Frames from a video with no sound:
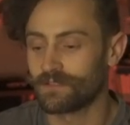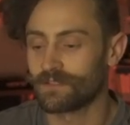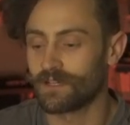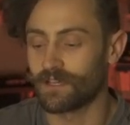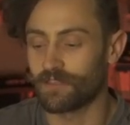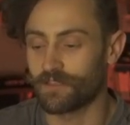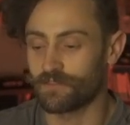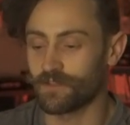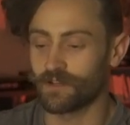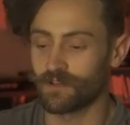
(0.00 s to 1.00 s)
I think
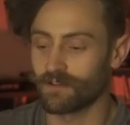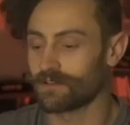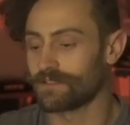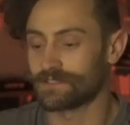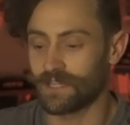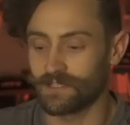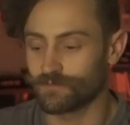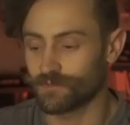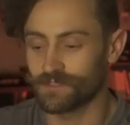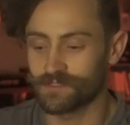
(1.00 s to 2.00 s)
their intent
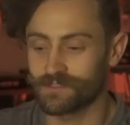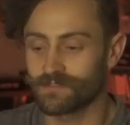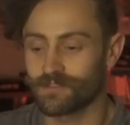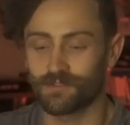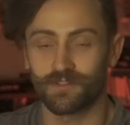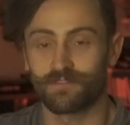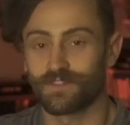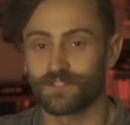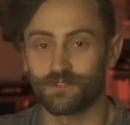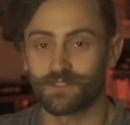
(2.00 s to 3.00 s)
was to sort of
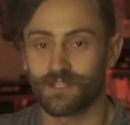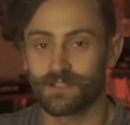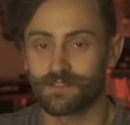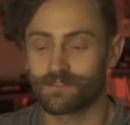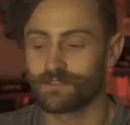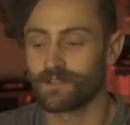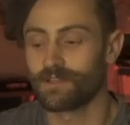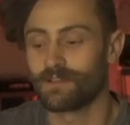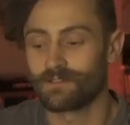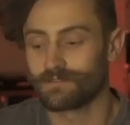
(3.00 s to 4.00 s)
visualize
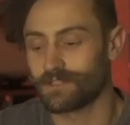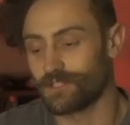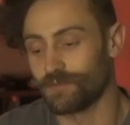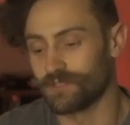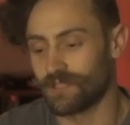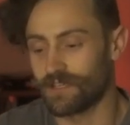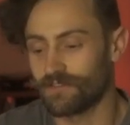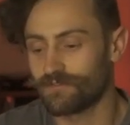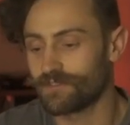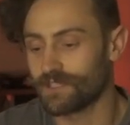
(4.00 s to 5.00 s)
the human
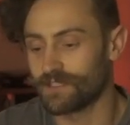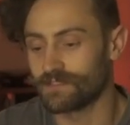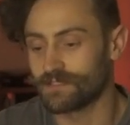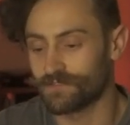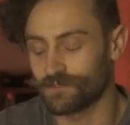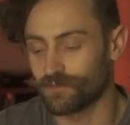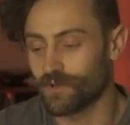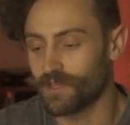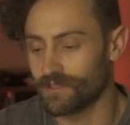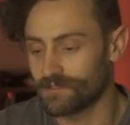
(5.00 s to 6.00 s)
life in different
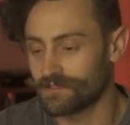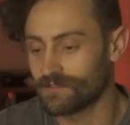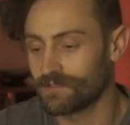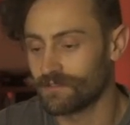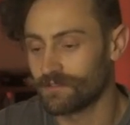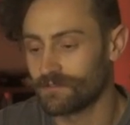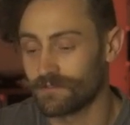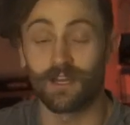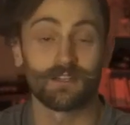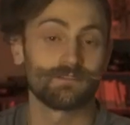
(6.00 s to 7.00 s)
ways,
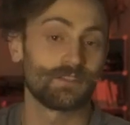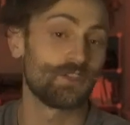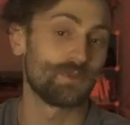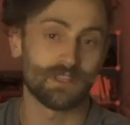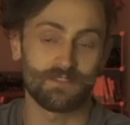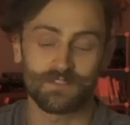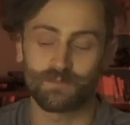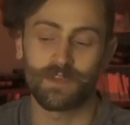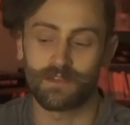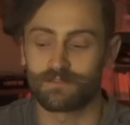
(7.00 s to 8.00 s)
the human
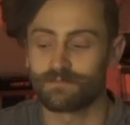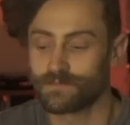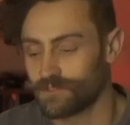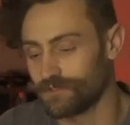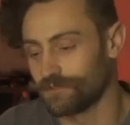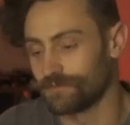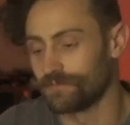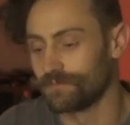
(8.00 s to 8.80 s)
lifespan, to